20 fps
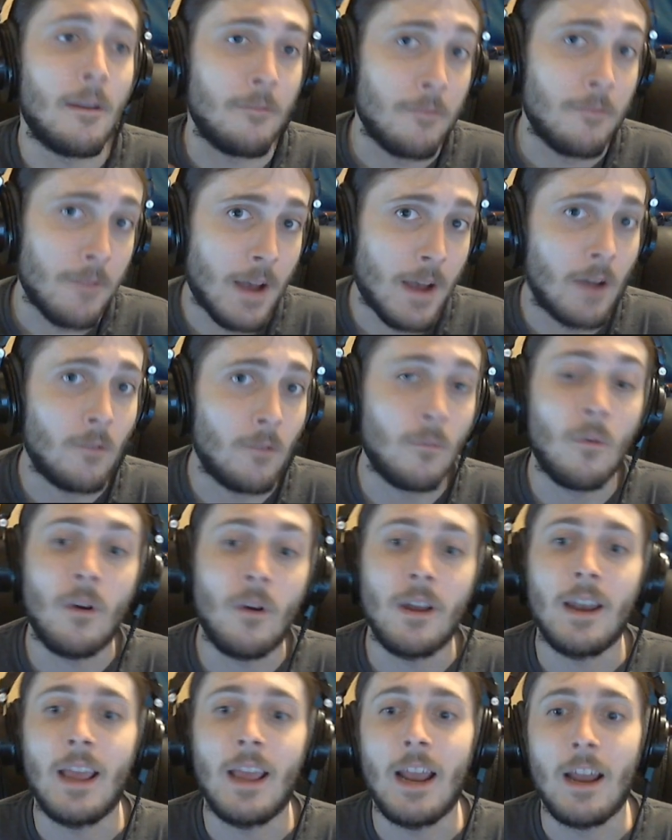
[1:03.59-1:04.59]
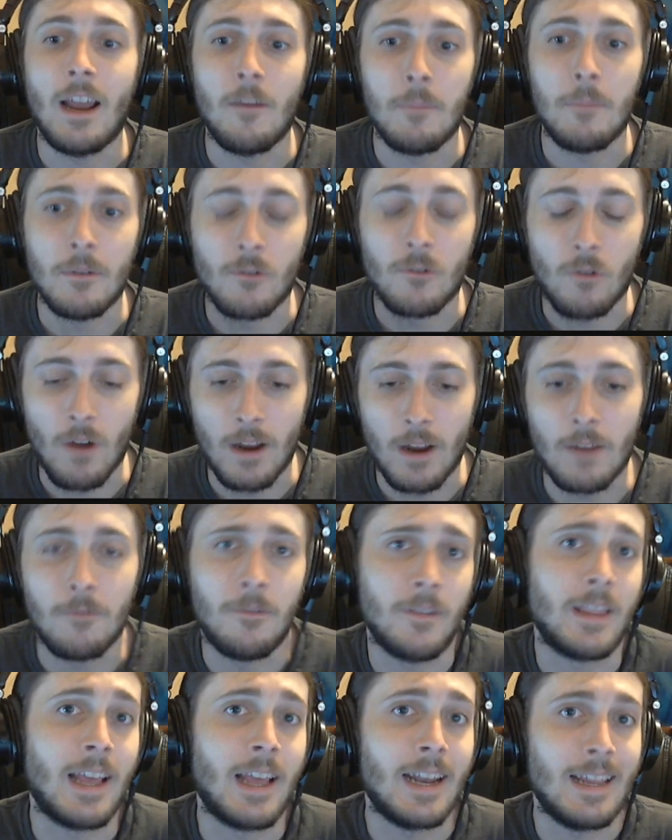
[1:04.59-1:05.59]
I found one, and I've been trying to
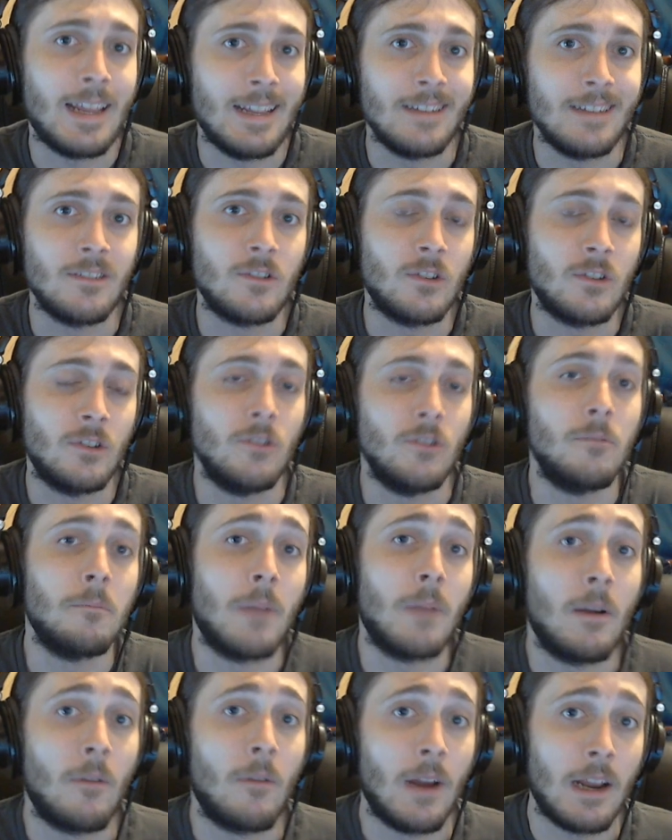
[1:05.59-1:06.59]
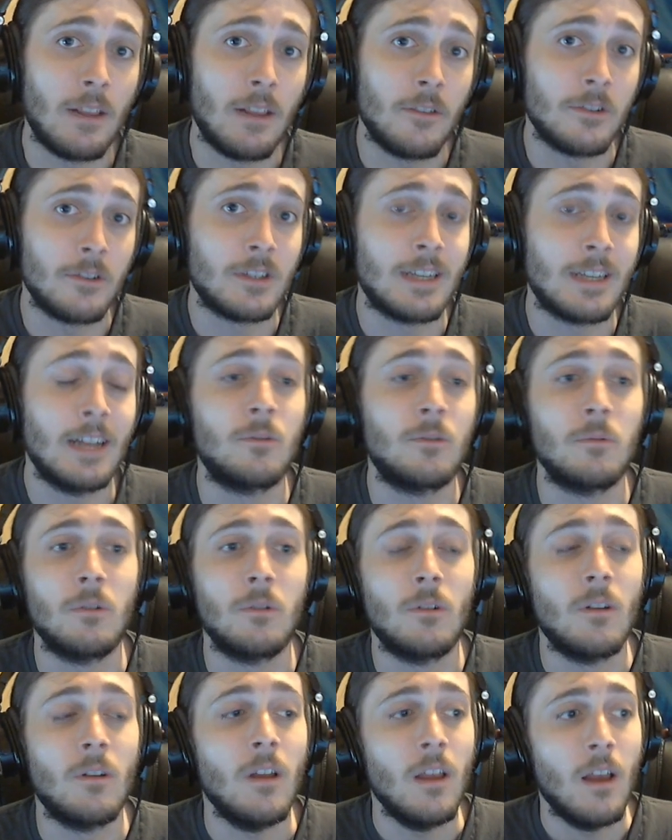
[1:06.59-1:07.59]
fit that into my regular
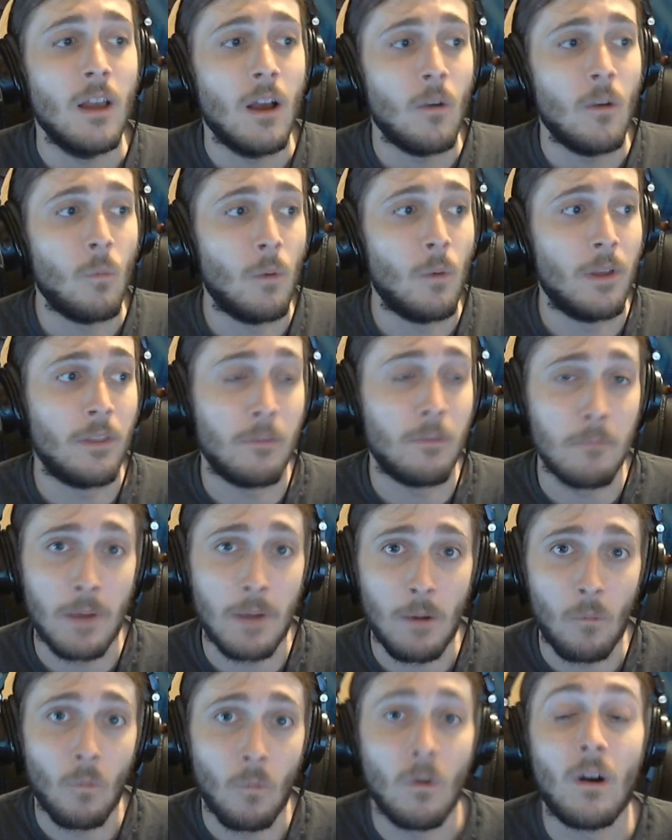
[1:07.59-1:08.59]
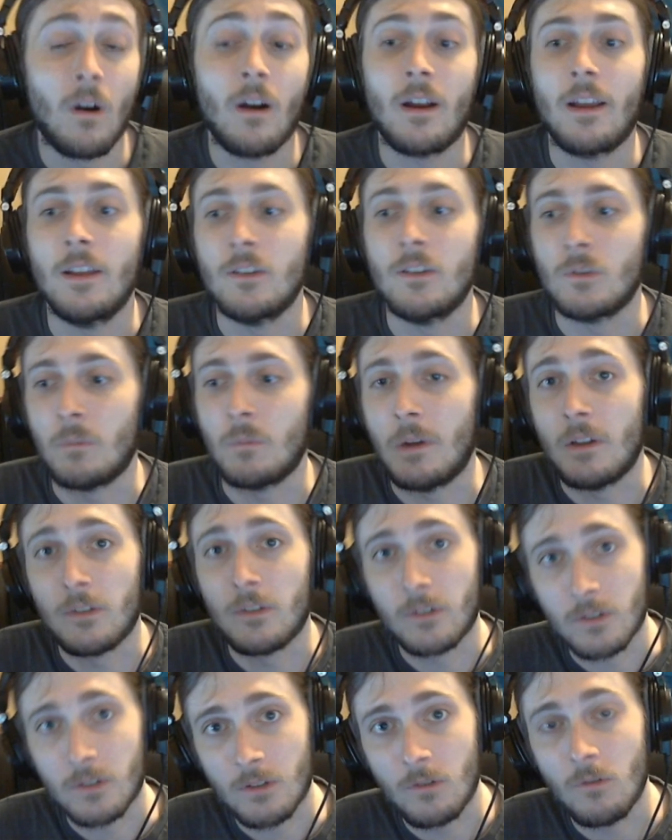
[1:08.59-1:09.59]
schedule with my work as
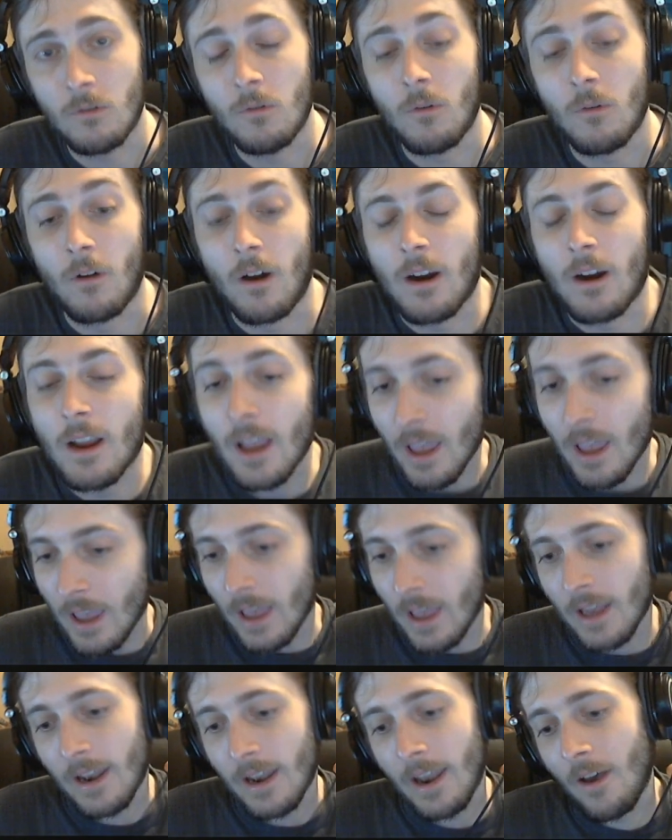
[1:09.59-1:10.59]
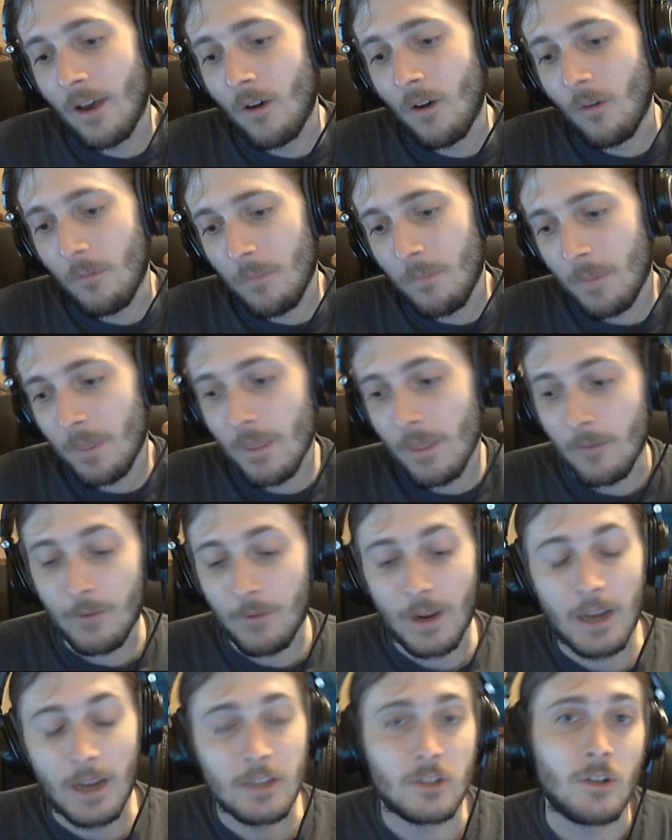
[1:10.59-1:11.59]
well as schoolwork. Now, if
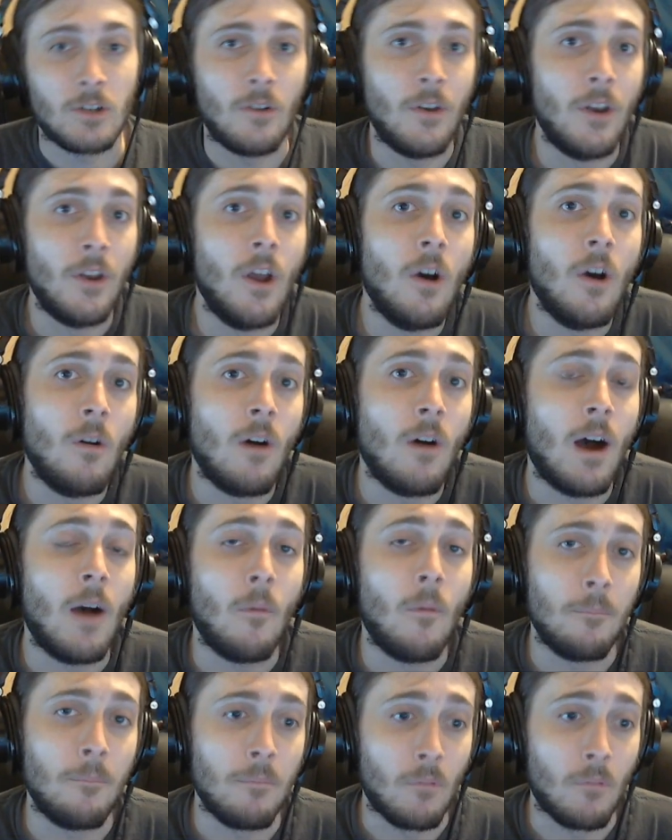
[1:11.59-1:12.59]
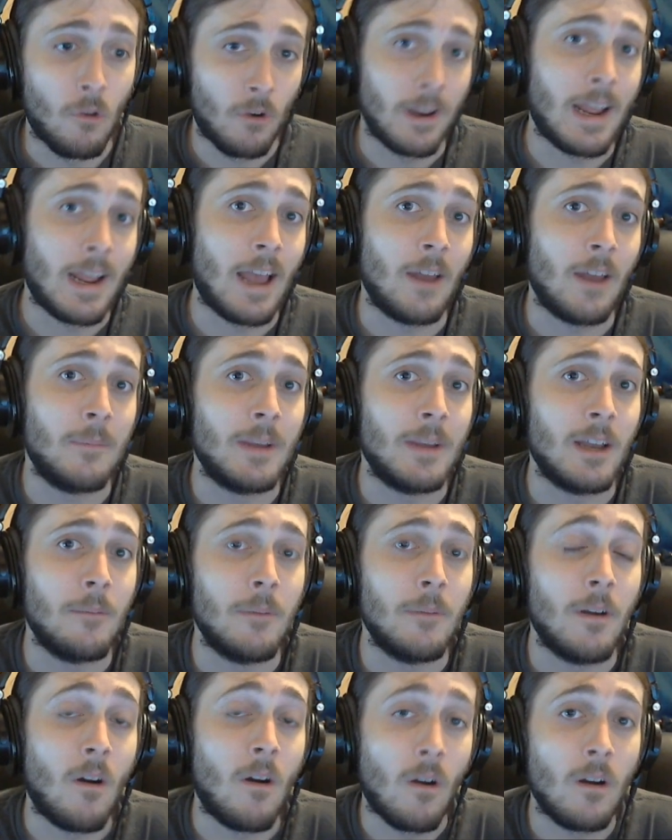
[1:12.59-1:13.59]
you guys don't know, I'm learning how to
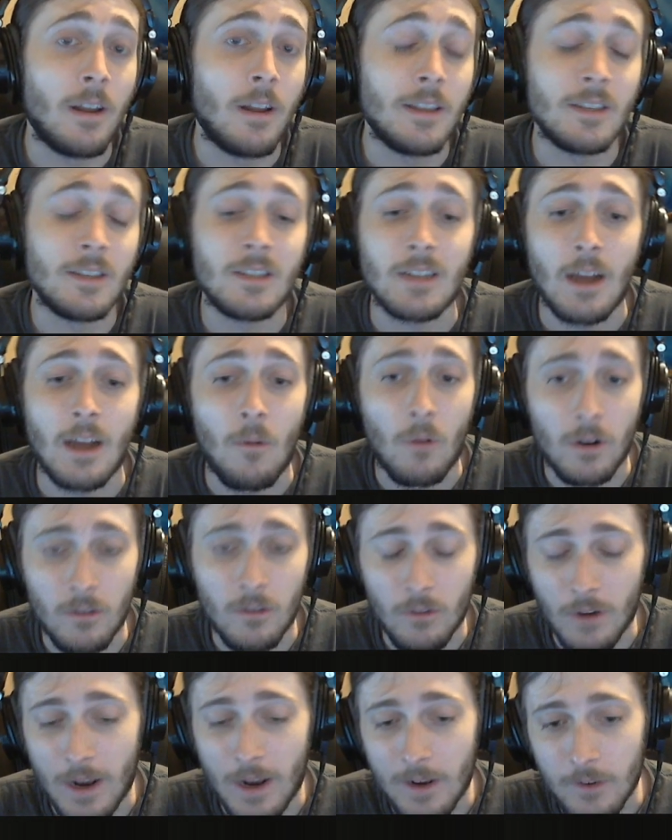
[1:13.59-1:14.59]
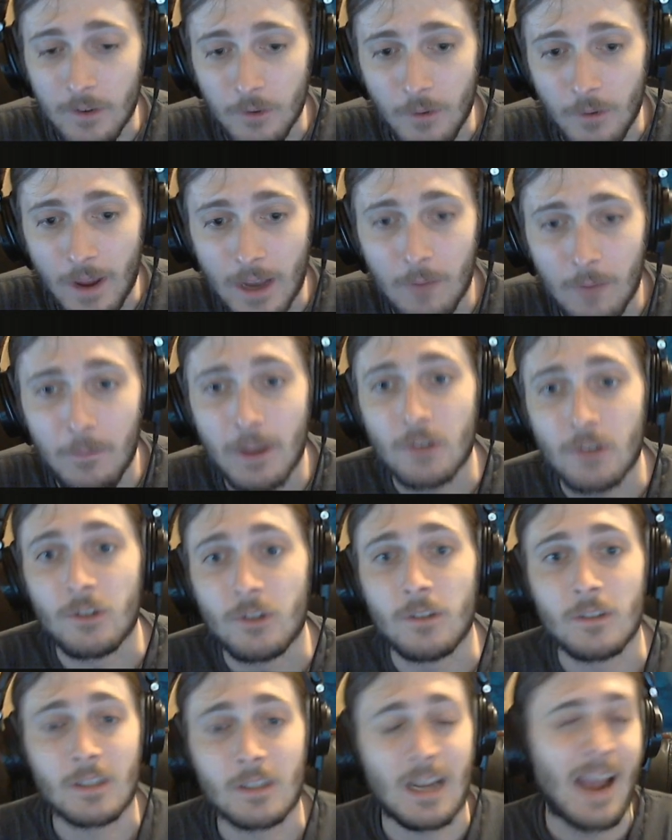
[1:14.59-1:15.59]
become an artist. I want to learn how to do
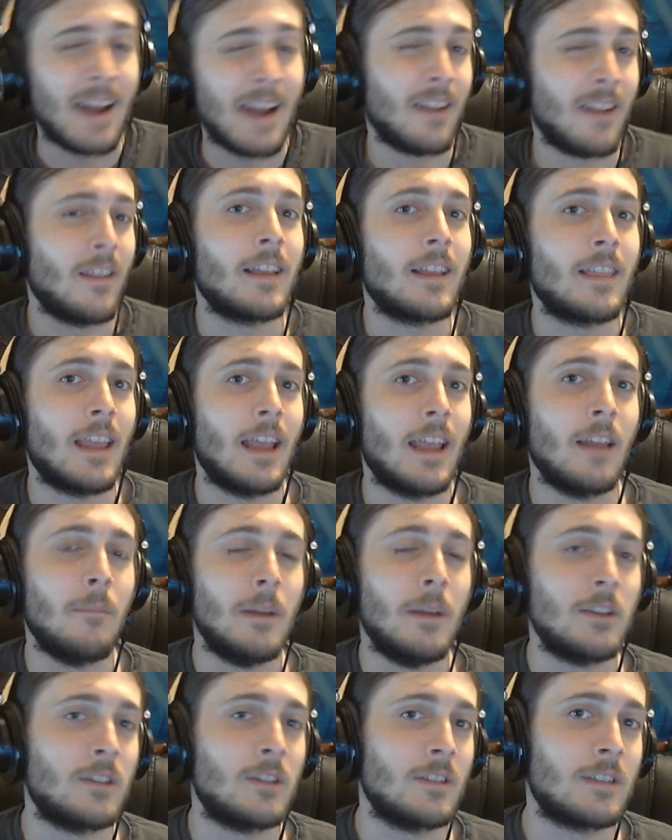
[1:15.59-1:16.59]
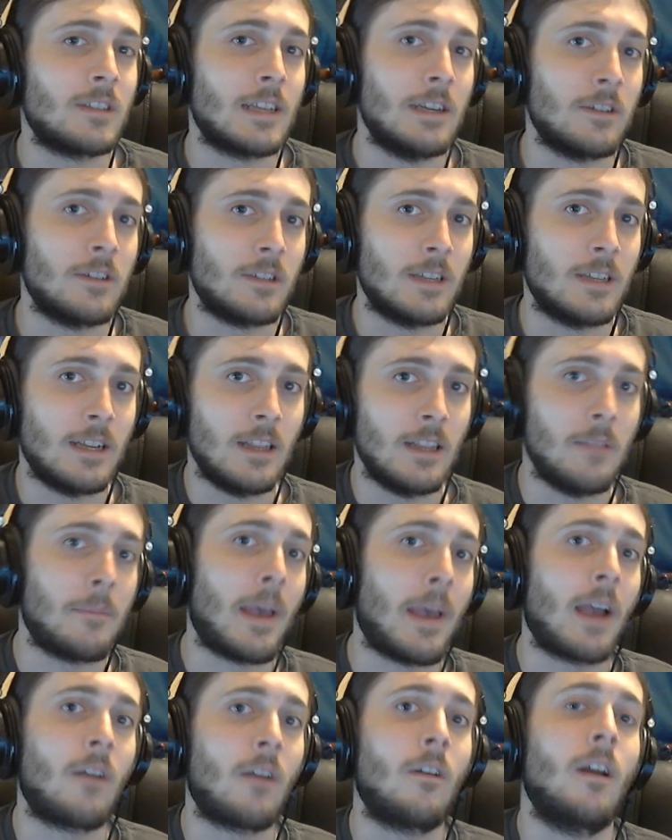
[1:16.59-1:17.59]
animations, kind of like the animations that you're seeing in the
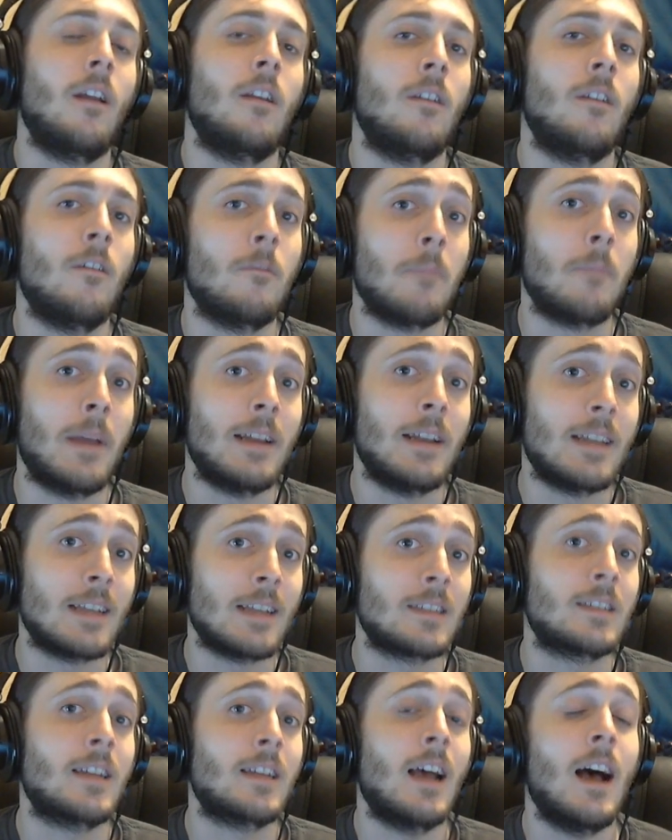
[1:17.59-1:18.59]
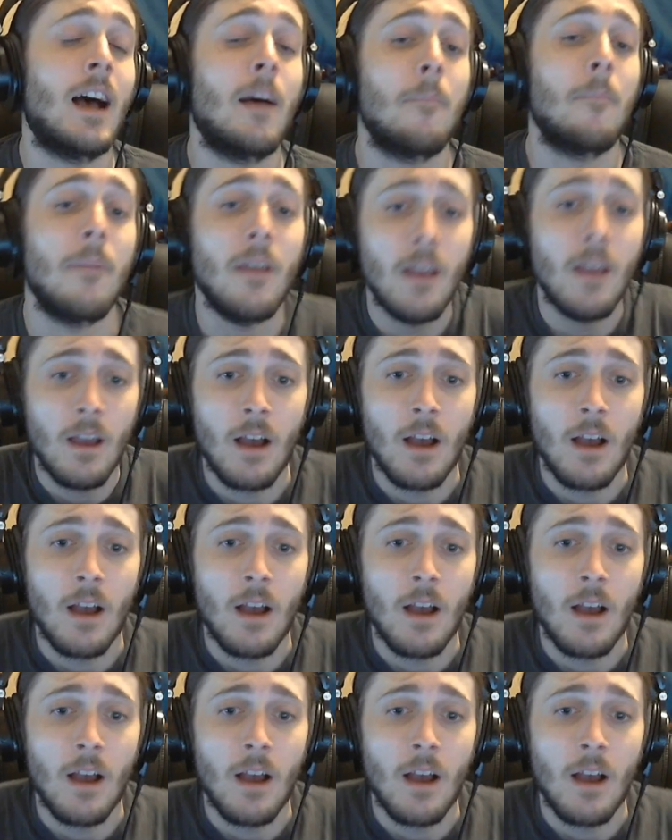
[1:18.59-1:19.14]
background of my desktop.